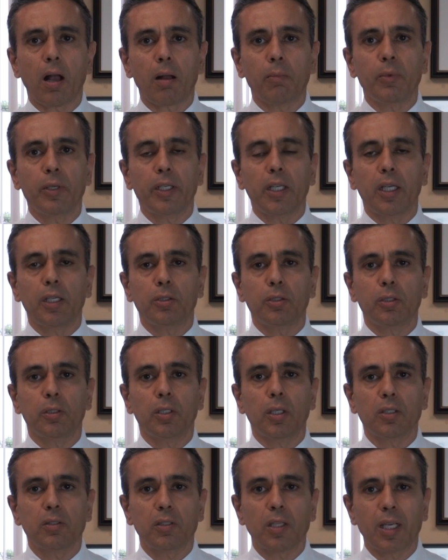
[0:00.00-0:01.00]
obligation
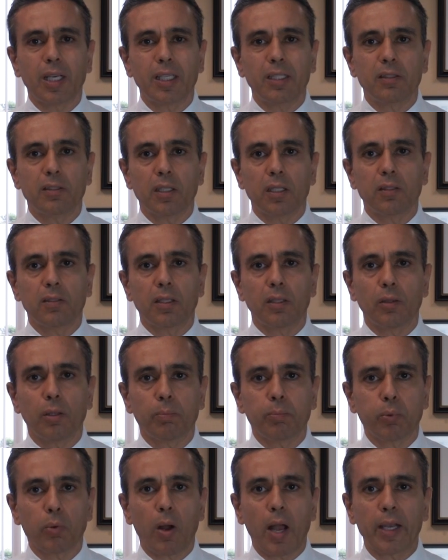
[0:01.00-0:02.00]
does not exist in the
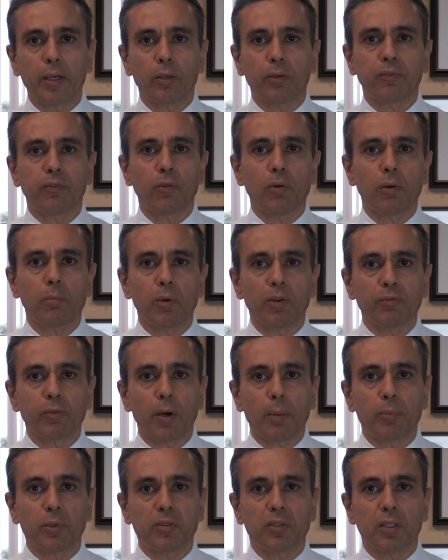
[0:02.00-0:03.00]
prior form of
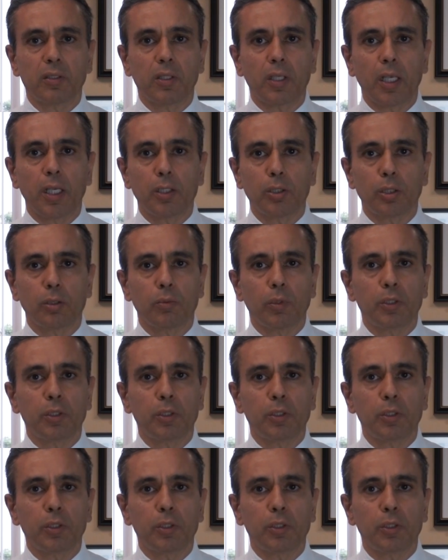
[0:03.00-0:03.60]
representation,